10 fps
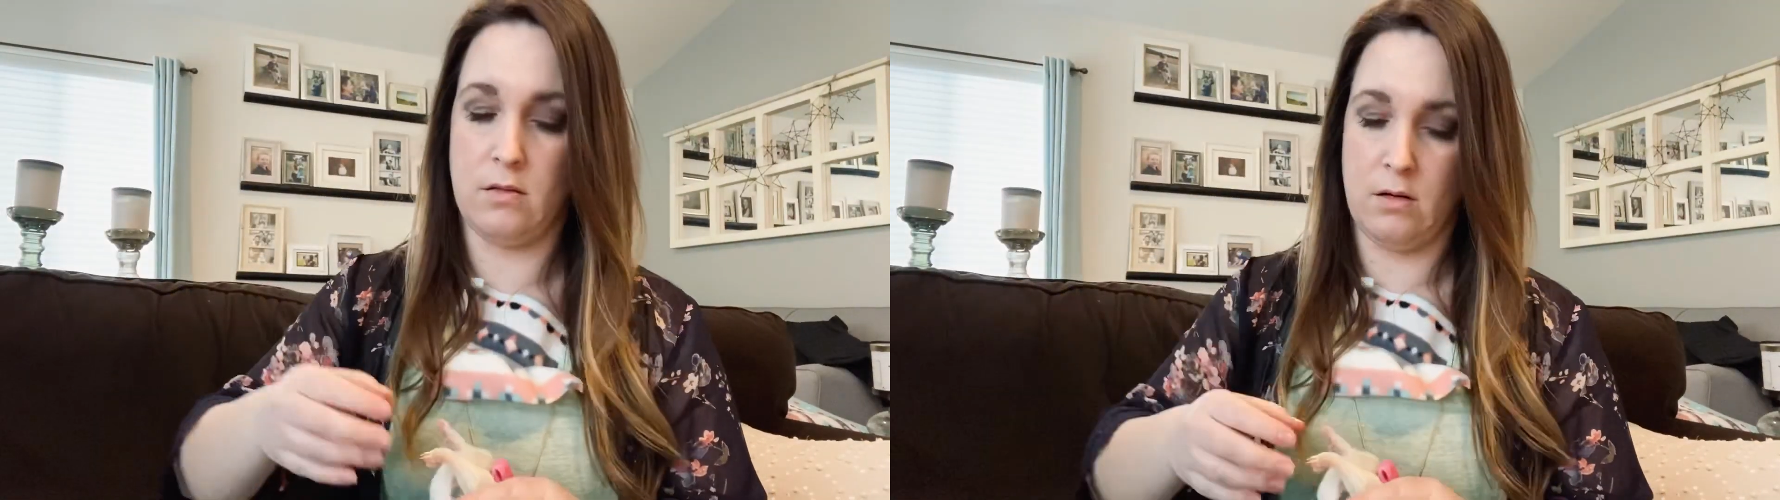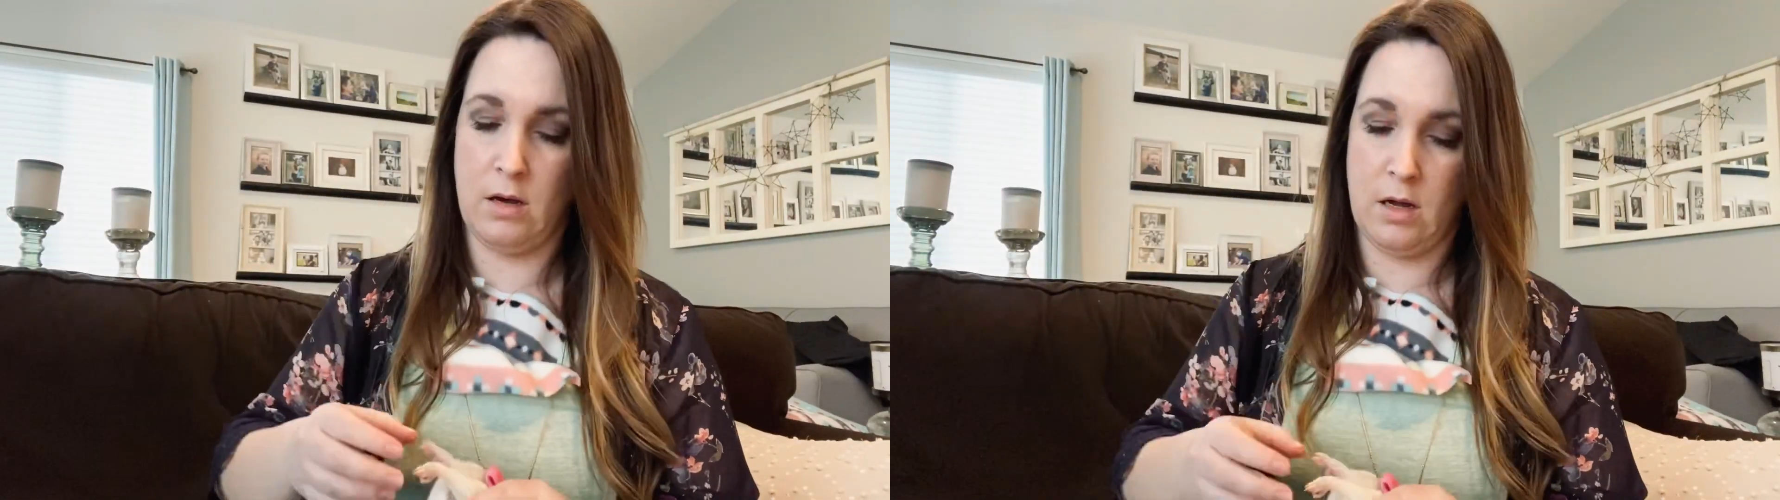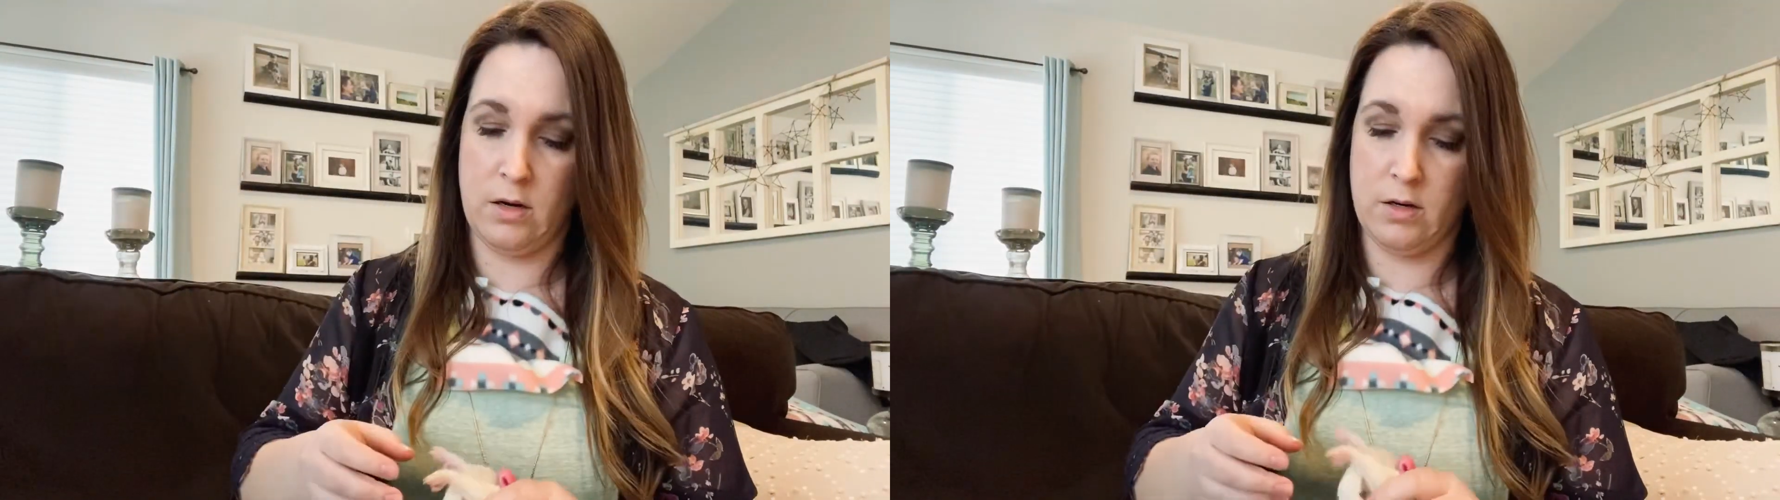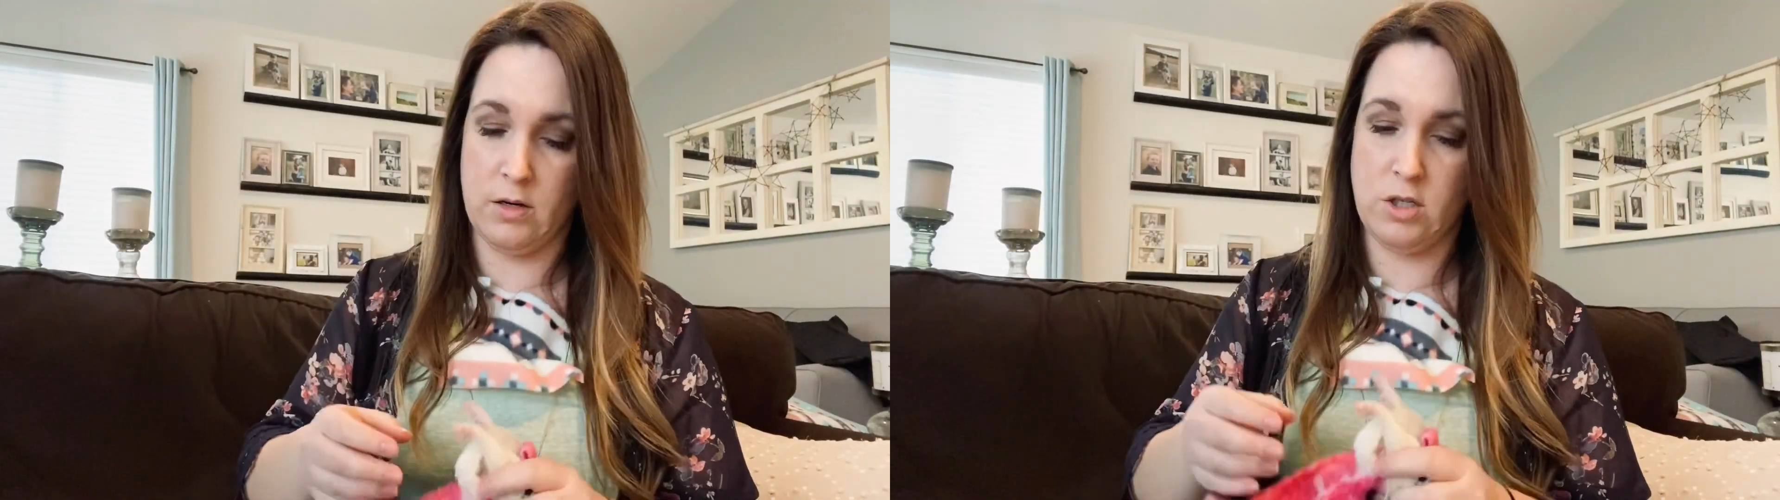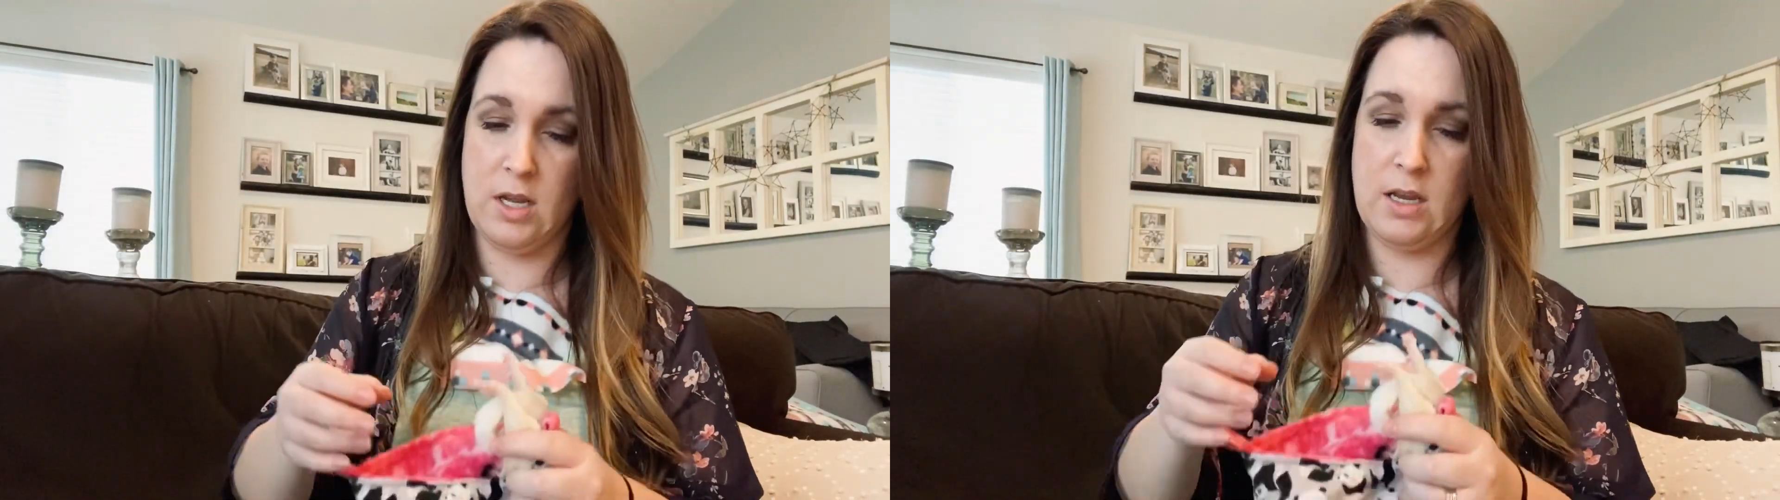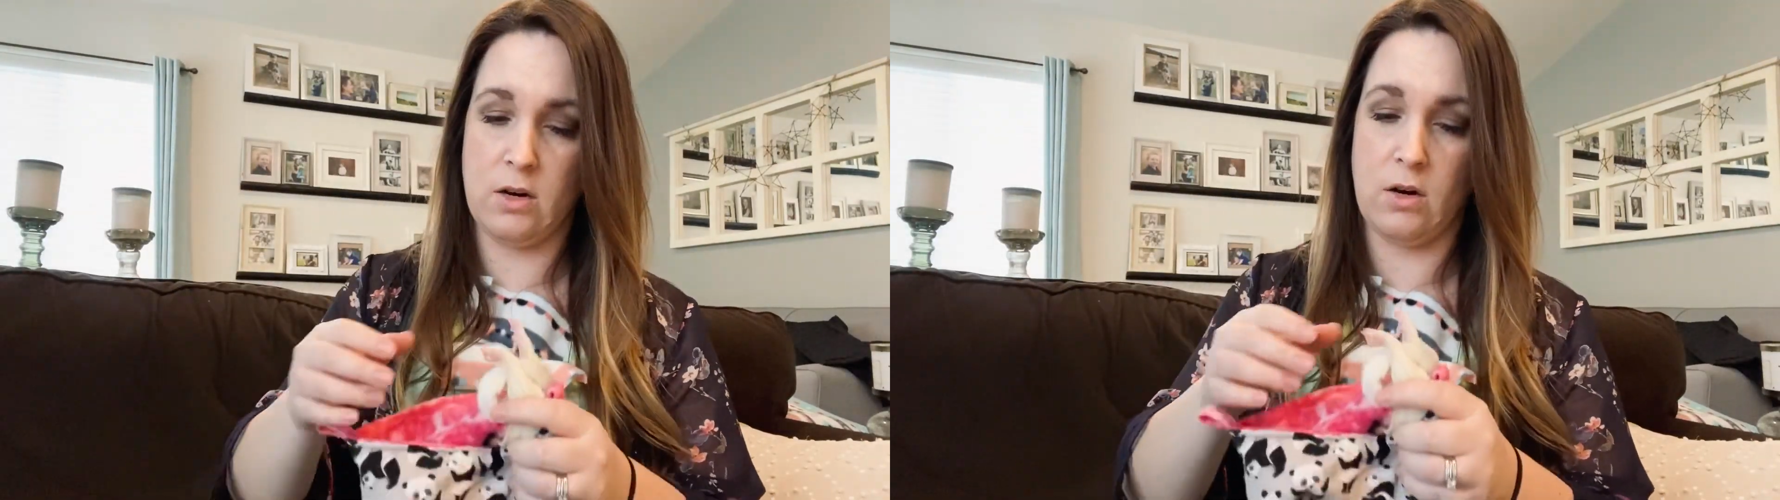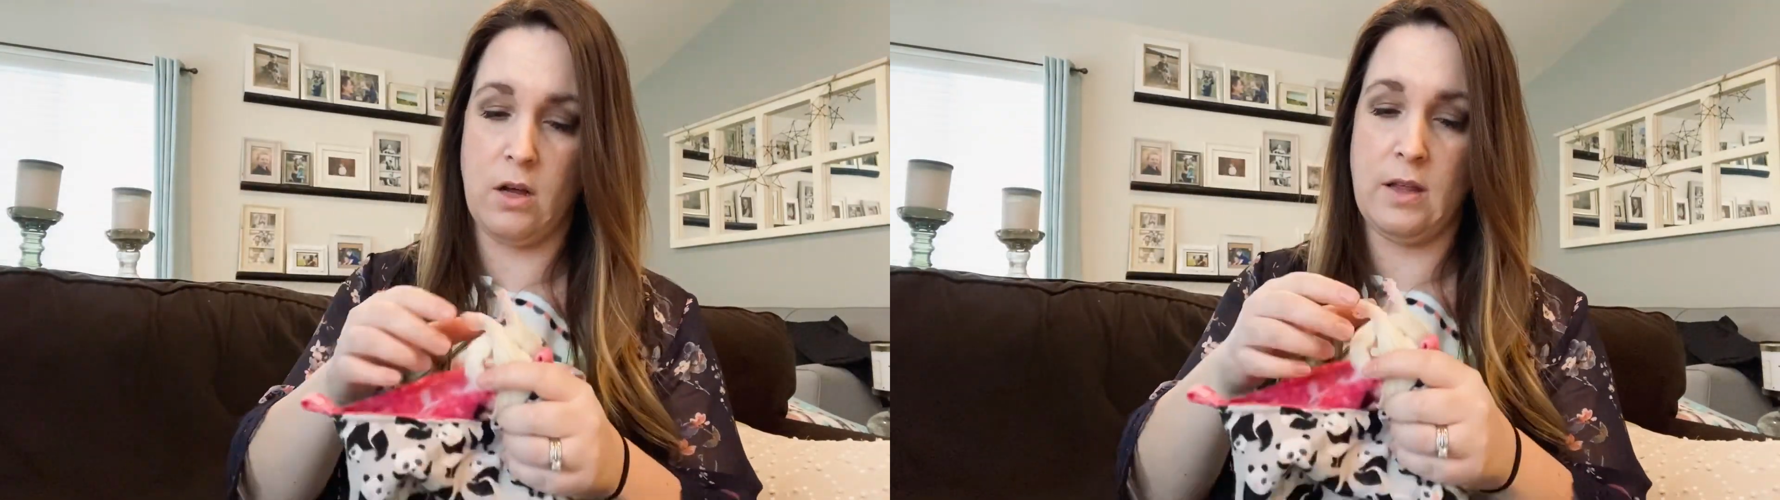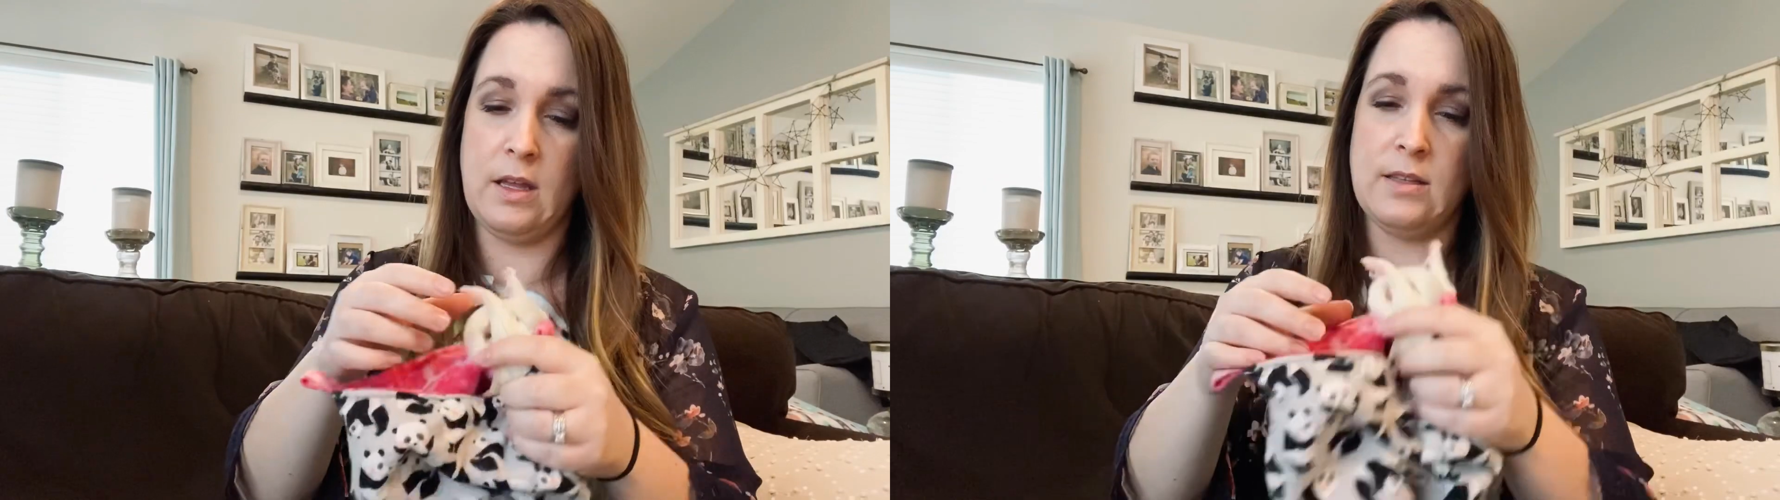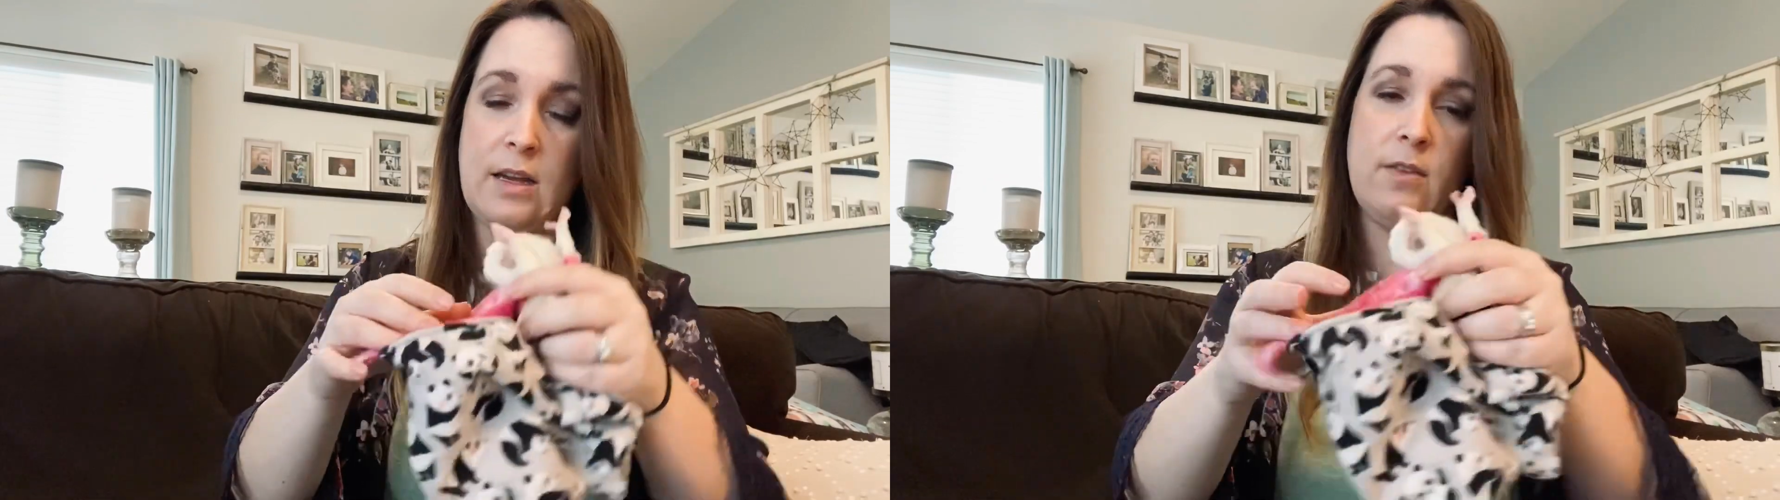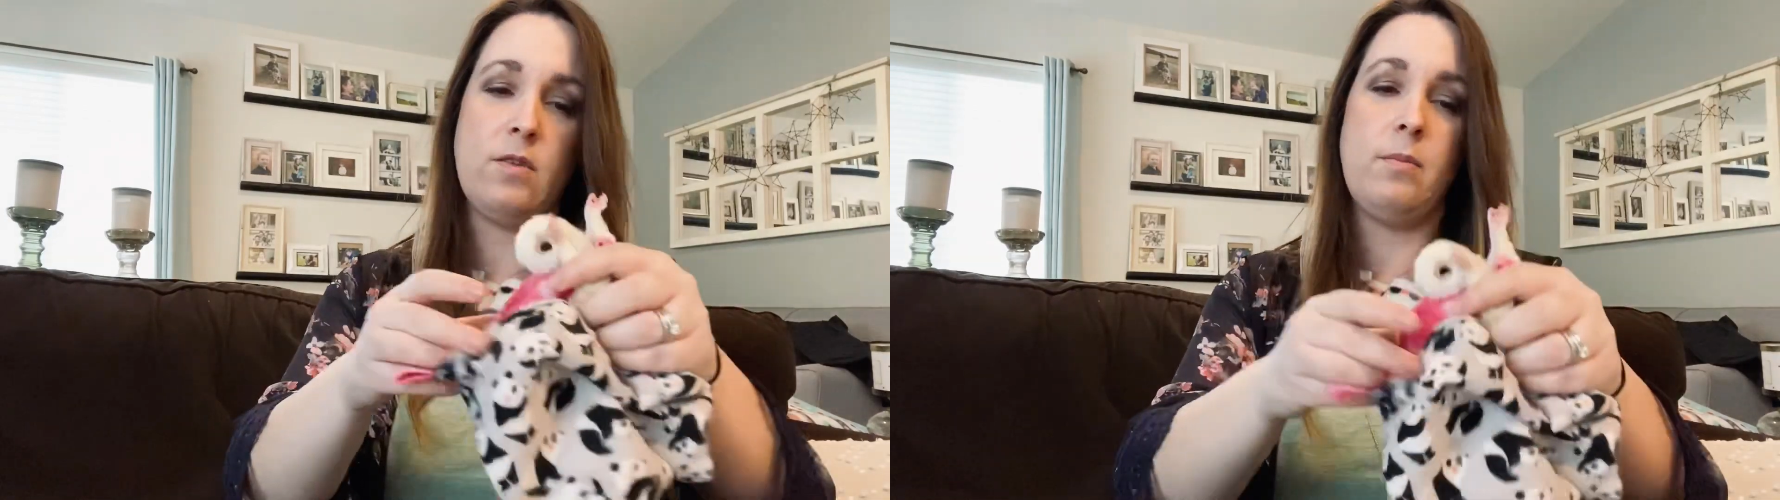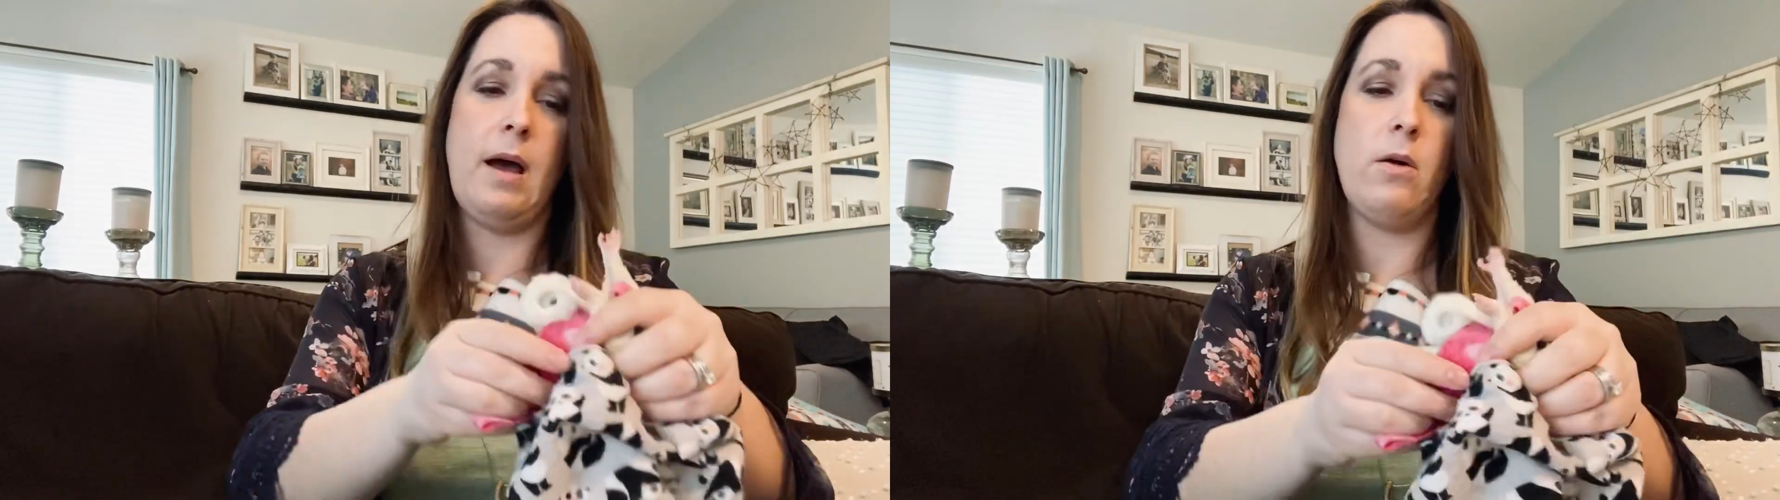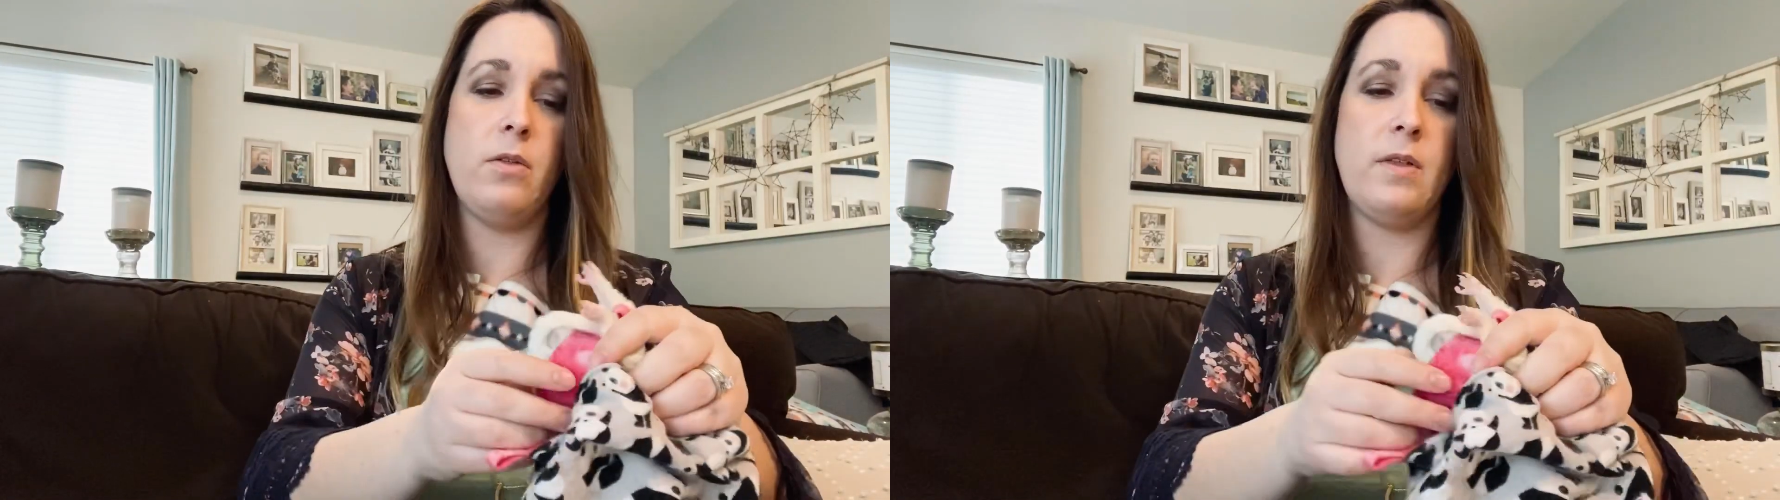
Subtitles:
on her cheek or on the inside of her mouth